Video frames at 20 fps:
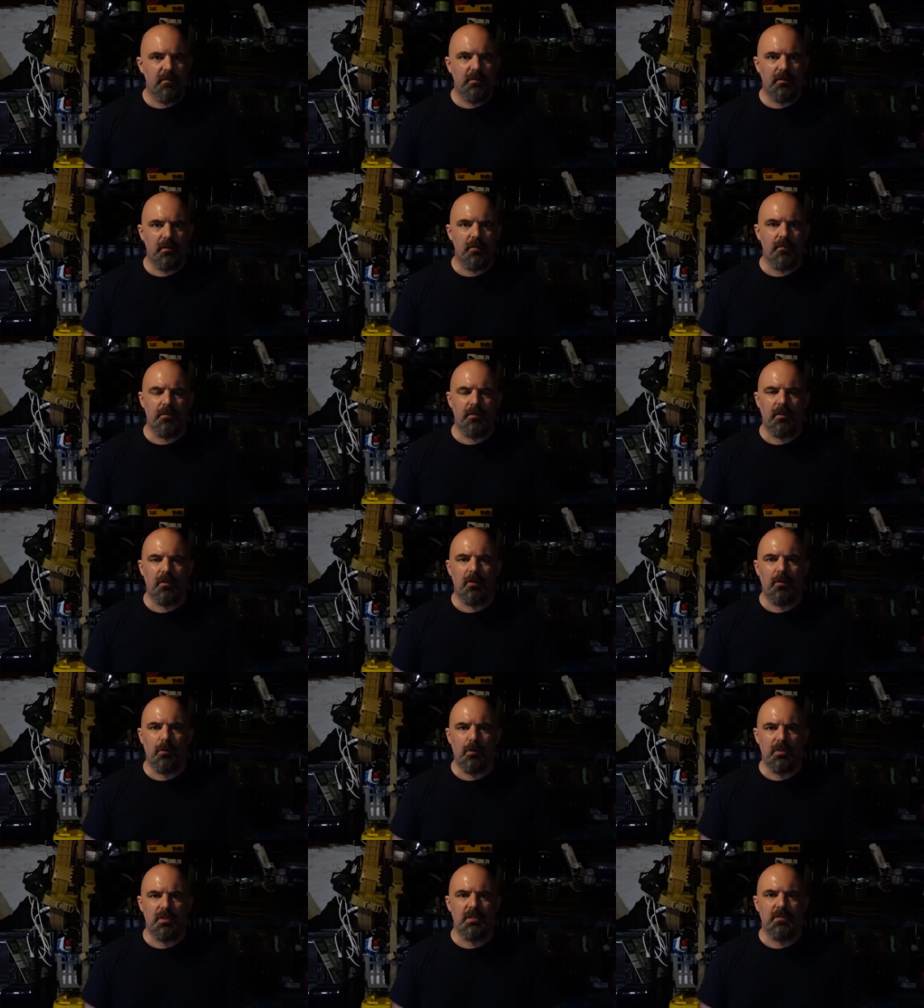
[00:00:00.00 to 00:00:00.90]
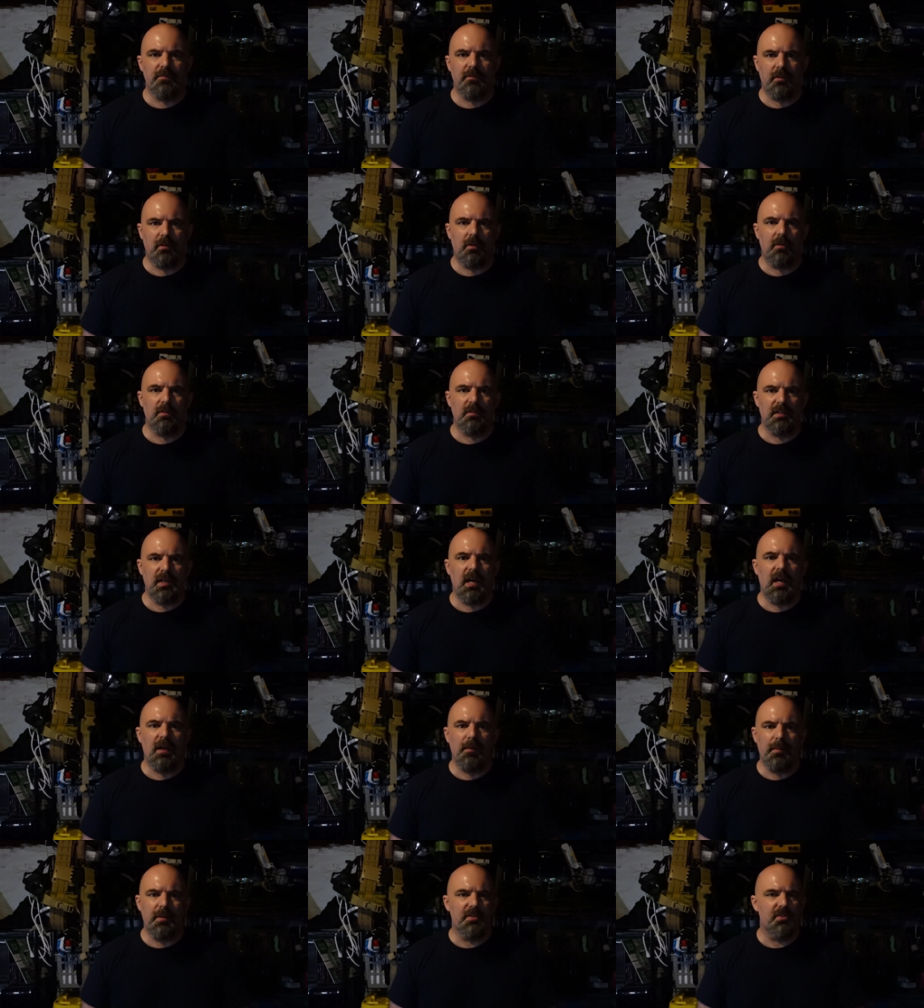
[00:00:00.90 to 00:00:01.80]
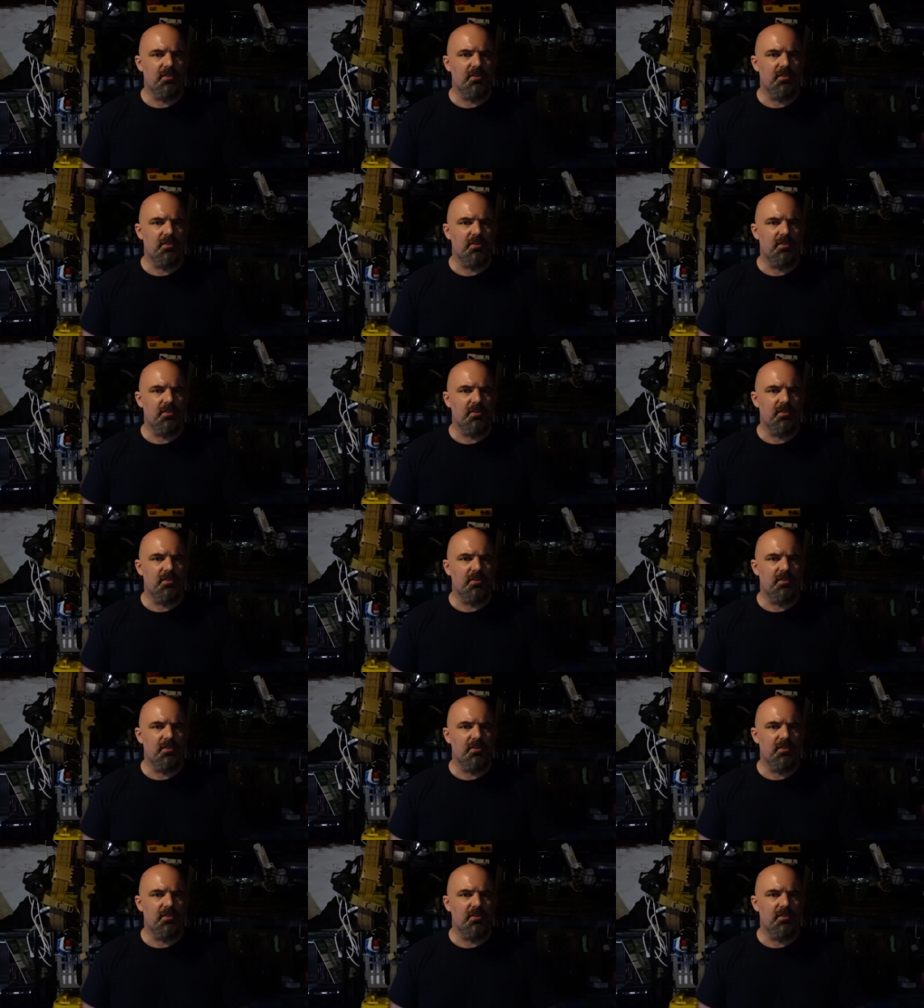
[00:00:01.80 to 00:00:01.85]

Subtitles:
over the course of a long time and